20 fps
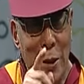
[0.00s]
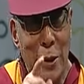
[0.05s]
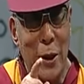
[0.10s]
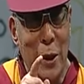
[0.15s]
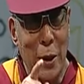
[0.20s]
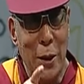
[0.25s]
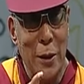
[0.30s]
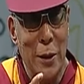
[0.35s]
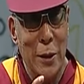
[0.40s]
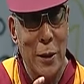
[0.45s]

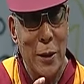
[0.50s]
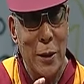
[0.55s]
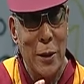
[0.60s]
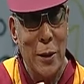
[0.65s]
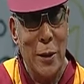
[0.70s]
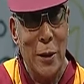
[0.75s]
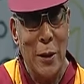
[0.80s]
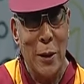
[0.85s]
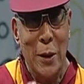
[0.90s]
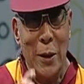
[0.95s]
think
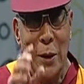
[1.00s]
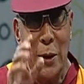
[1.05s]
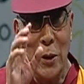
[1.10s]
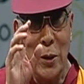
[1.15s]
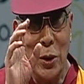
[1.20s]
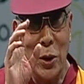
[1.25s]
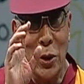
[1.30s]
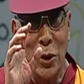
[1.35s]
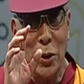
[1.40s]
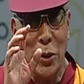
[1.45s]

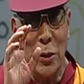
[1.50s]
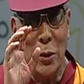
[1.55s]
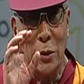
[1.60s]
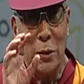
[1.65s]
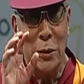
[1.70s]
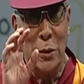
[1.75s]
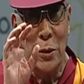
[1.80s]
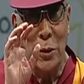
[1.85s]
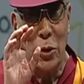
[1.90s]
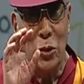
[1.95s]
the
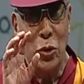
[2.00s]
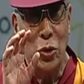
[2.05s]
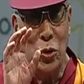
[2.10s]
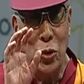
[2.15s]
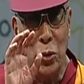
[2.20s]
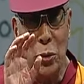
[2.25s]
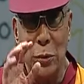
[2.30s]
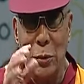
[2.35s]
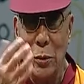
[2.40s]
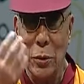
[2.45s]
sh
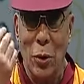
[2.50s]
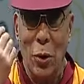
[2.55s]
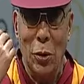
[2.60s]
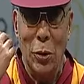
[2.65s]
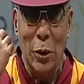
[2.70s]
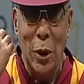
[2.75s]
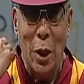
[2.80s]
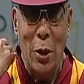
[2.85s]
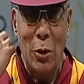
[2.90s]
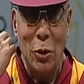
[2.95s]

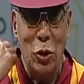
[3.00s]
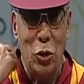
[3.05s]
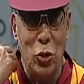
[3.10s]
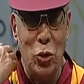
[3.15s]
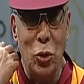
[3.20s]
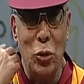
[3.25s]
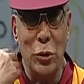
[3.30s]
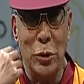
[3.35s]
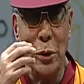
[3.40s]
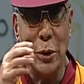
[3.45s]
on our
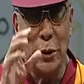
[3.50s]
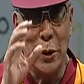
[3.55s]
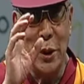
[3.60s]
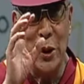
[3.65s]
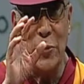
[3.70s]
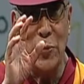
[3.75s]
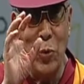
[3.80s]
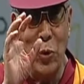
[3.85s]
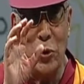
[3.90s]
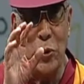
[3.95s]
shoulder
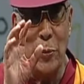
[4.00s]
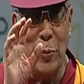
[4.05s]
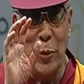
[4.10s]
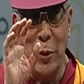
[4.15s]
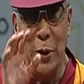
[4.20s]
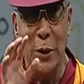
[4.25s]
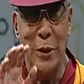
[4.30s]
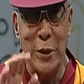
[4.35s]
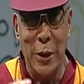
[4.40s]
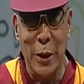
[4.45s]

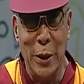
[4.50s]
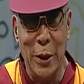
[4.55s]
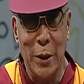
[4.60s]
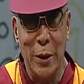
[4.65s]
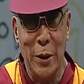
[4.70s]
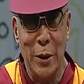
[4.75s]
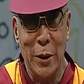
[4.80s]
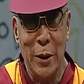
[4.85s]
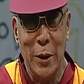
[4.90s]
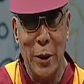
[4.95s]
responsibility,
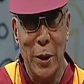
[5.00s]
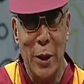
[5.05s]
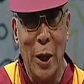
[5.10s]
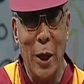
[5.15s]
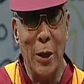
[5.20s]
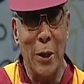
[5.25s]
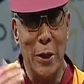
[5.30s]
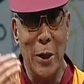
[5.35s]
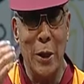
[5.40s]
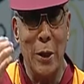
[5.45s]

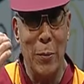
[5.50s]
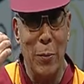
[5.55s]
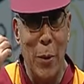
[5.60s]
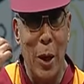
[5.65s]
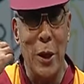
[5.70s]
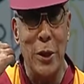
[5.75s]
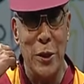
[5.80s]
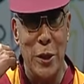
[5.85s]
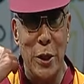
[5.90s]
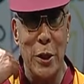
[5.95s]
I think
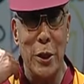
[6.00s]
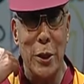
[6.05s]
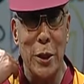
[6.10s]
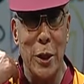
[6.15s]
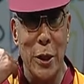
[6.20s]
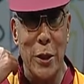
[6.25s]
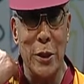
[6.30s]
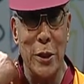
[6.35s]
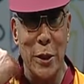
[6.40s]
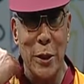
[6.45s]
my
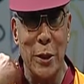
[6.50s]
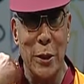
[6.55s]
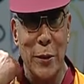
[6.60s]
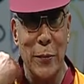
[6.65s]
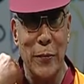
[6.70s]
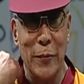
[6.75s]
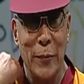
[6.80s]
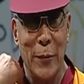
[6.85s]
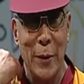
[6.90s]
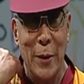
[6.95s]
generation,
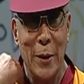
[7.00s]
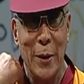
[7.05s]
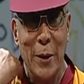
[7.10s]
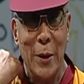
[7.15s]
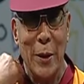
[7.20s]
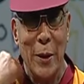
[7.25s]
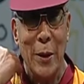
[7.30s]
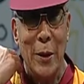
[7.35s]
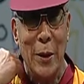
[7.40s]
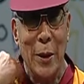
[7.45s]

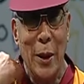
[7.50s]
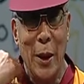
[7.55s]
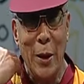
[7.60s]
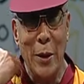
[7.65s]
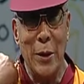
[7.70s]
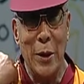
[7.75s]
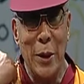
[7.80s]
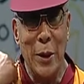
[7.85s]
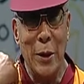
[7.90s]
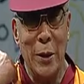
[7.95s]
I
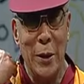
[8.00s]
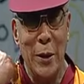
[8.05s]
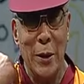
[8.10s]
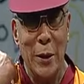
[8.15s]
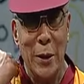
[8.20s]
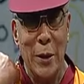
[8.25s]
think,